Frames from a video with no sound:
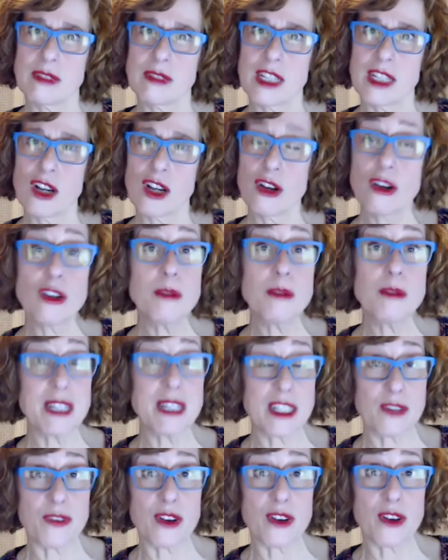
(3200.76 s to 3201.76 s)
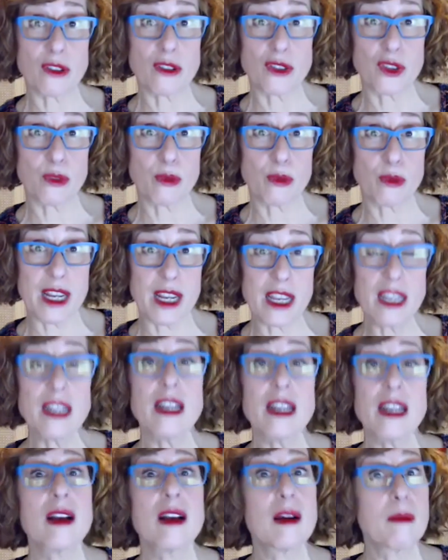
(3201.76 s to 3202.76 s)
it could be difficult to
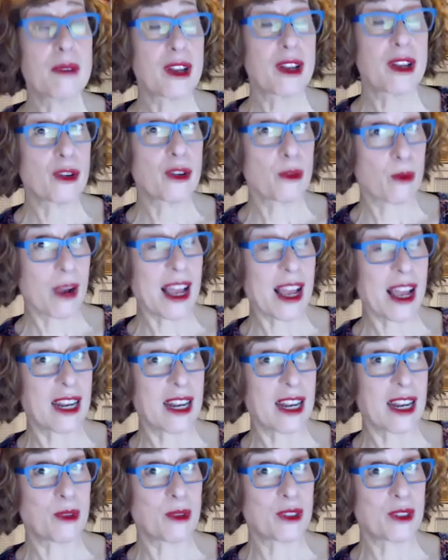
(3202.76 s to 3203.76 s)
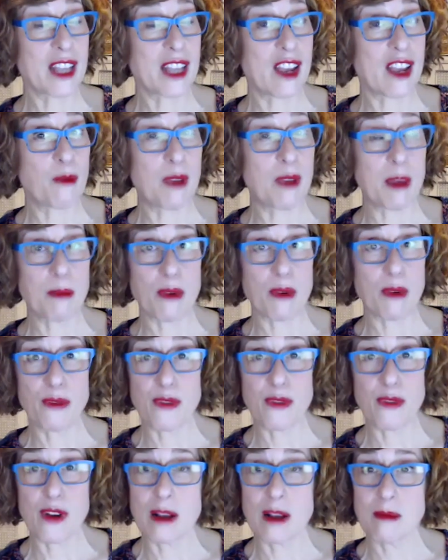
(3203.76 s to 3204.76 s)
read, but you're right, it will save people
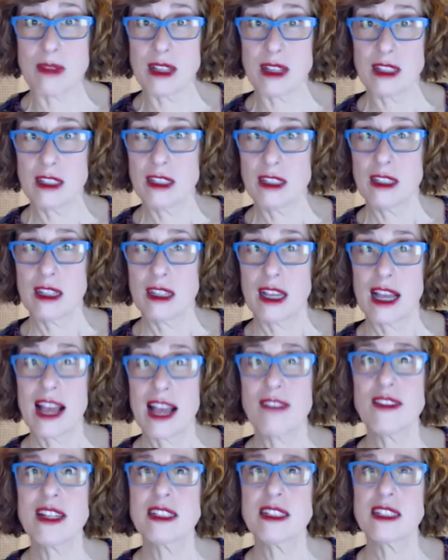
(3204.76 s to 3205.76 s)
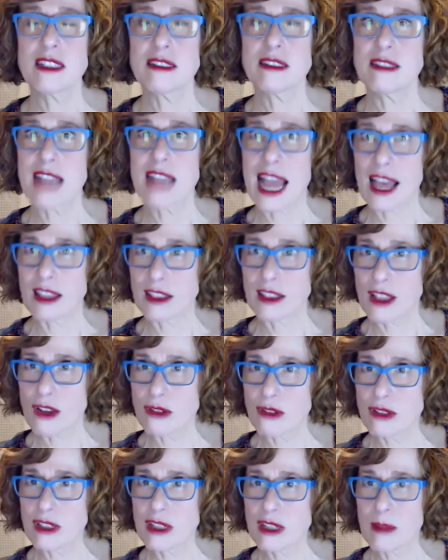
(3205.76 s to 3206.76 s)
from having to
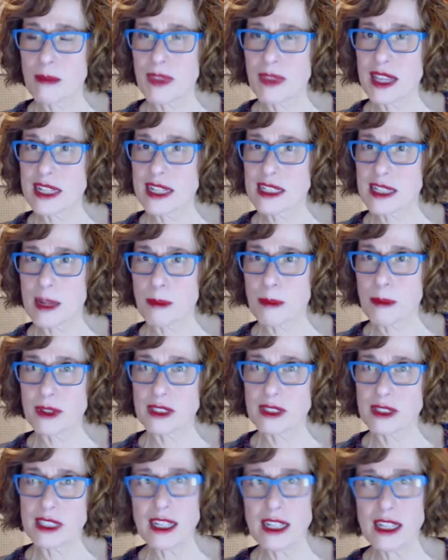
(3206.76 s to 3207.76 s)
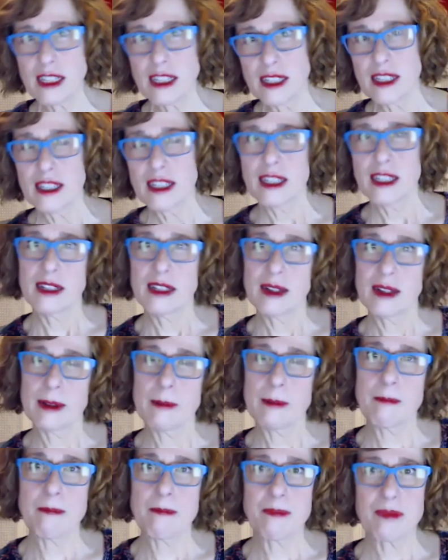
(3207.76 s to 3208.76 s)
download something separately.
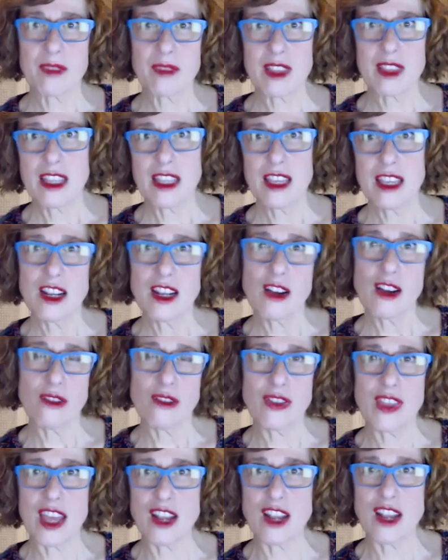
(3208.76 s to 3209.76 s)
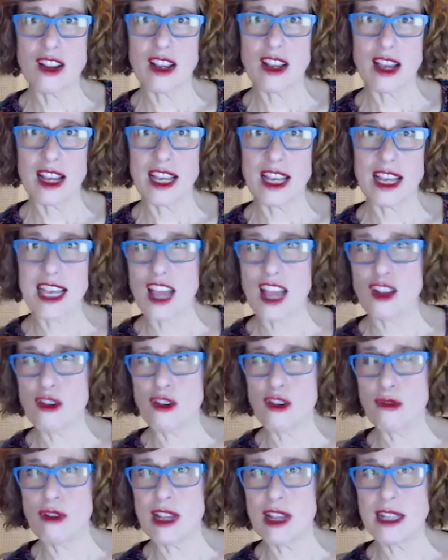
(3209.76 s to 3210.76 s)
Then again,
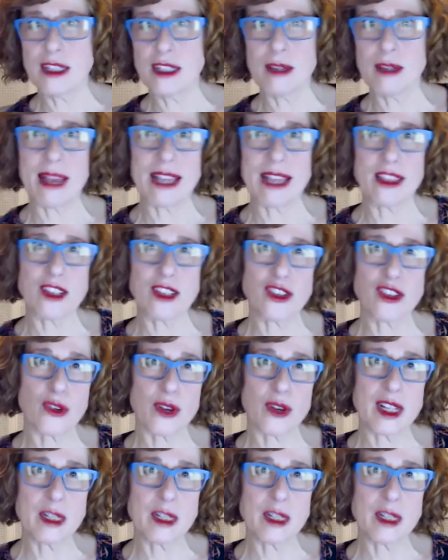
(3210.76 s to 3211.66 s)
you need to make the choice